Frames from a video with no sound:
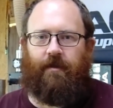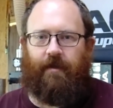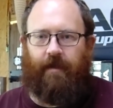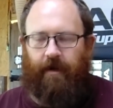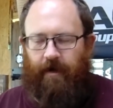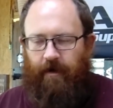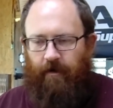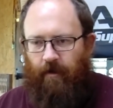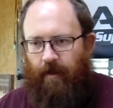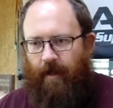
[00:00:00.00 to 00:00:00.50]
to
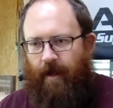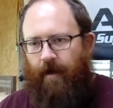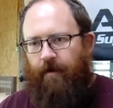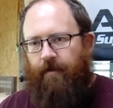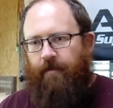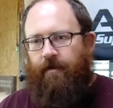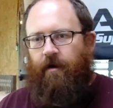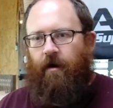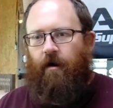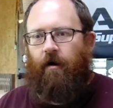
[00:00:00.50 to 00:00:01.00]
get it all out
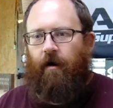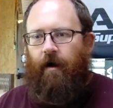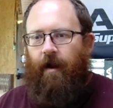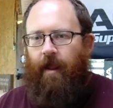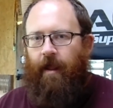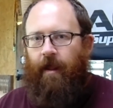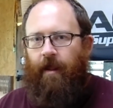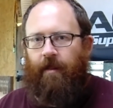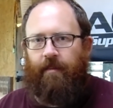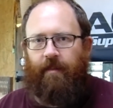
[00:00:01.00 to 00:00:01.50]
of there,
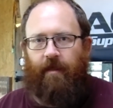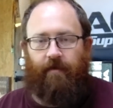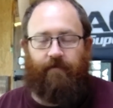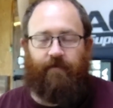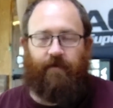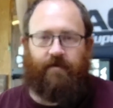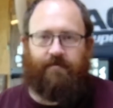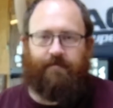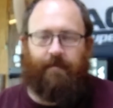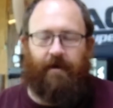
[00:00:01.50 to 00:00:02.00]
and that
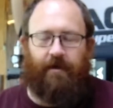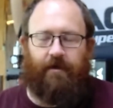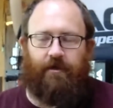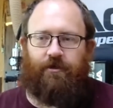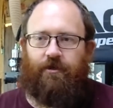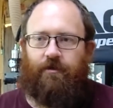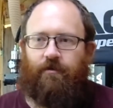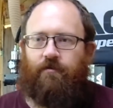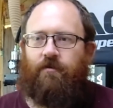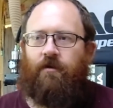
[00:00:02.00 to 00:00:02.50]
fixed my
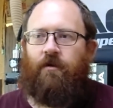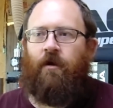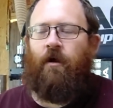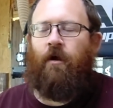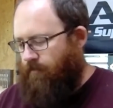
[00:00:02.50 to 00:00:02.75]
issues.